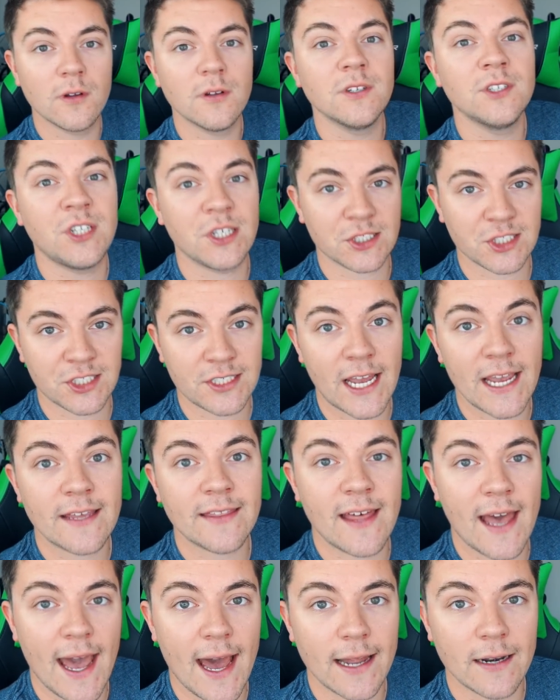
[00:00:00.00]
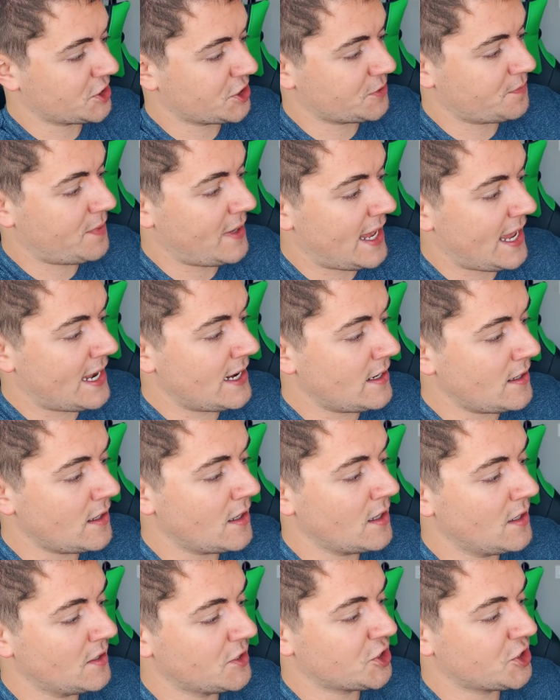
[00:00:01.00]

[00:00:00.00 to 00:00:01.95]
Just like that. Spin,